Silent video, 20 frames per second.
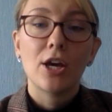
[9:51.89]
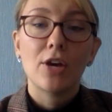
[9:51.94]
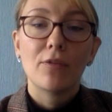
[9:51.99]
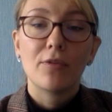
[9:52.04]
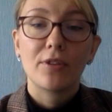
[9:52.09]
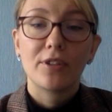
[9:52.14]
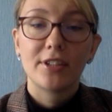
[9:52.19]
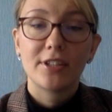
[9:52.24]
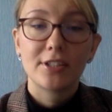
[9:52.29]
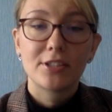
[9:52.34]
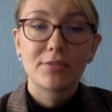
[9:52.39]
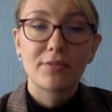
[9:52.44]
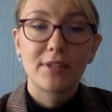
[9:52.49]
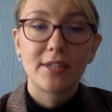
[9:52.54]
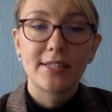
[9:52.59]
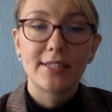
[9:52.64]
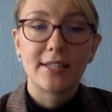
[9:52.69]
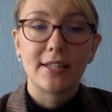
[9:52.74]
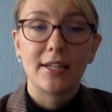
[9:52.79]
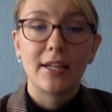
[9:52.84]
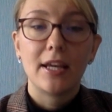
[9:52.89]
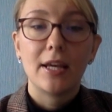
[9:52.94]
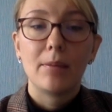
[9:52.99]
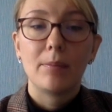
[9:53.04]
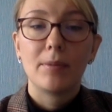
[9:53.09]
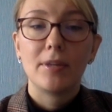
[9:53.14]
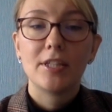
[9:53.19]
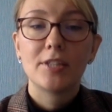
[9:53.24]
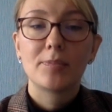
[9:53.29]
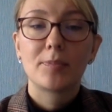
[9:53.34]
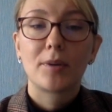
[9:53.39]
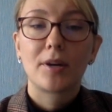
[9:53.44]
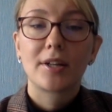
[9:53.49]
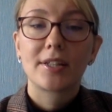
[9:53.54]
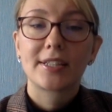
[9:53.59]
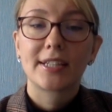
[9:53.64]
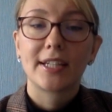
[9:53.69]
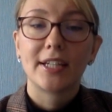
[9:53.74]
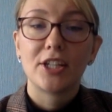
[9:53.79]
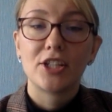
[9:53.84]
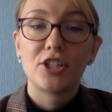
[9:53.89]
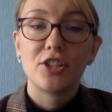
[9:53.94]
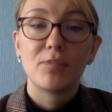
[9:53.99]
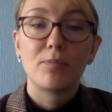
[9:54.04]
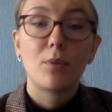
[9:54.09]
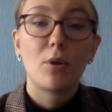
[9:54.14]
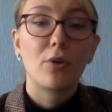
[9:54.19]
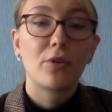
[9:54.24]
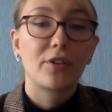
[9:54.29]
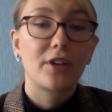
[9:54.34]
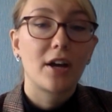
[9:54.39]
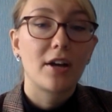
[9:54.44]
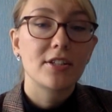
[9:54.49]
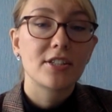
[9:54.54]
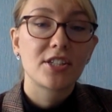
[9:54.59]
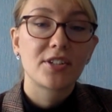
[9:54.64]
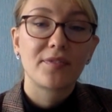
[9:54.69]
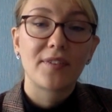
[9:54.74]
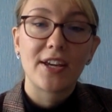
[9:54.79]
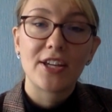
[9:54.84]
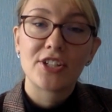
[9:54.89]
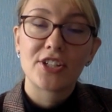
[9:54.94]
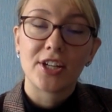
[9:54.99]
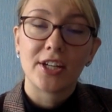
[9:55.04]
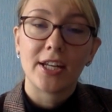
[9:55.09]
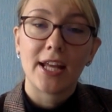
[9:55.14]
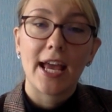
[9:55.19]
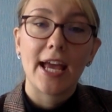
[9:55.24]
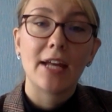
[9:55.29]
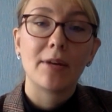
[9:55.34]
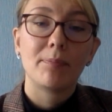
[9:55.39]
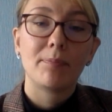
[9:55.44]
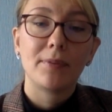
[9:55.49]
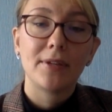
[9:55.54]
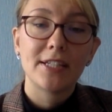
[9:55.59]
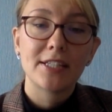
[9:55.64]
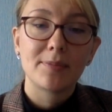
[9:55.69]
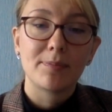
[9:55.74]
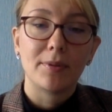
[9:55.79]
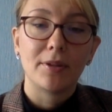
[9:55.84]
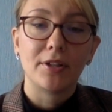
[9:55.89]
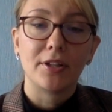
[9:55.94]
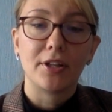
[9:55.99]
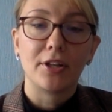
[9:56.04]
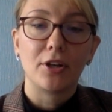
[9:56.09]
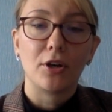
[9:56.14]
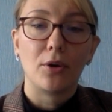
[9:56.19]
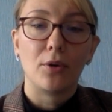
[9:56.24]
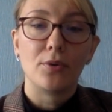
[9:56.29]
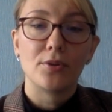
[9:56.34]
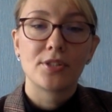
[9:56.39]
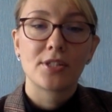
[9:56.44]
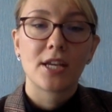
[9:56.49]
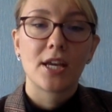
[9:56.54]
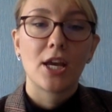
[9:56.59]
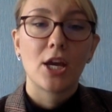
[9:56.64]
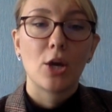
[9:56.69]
For this reason, peace parks can achieve both conservation and peace-building goals,